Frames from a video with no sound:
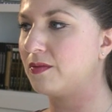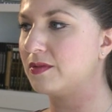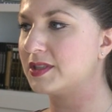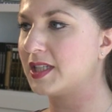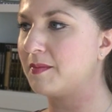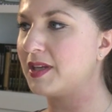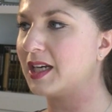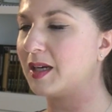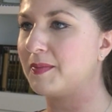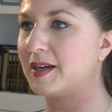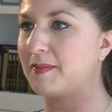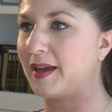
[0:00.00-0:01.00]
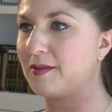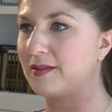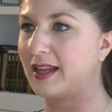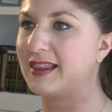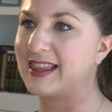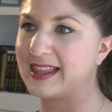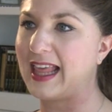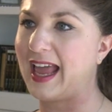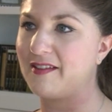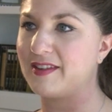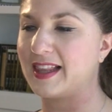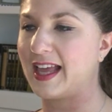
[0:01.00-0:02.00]
tell me a little bit about
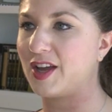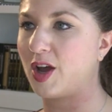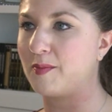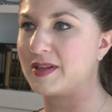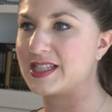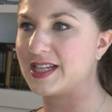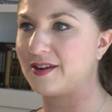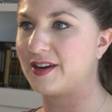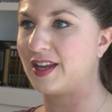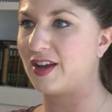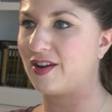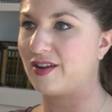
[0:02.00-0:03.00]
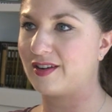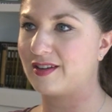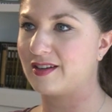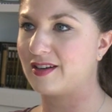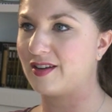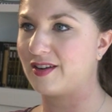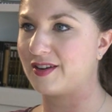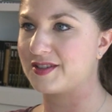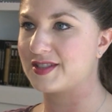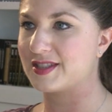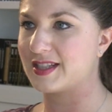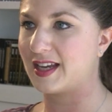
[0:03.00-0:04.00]
having that commentary on our
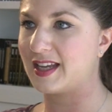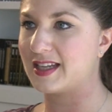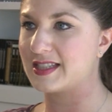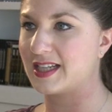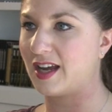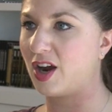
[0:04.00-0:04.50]
society.